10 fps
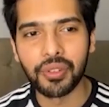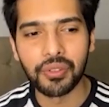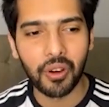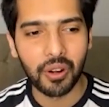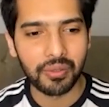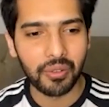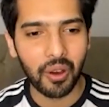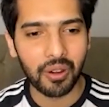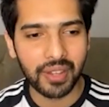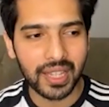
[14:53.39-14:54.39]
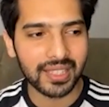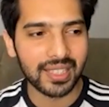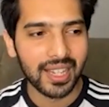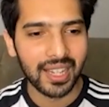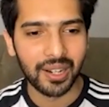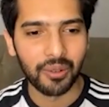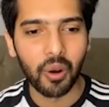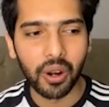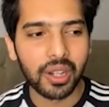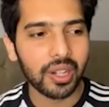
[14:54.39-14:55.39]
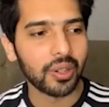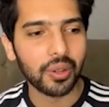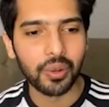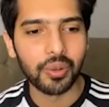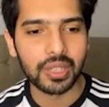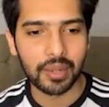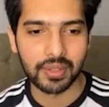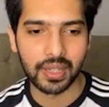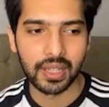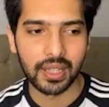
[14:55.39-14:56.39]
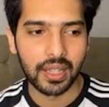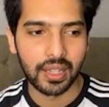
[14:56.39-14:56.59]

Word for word: We've all always uh, wanted to do something,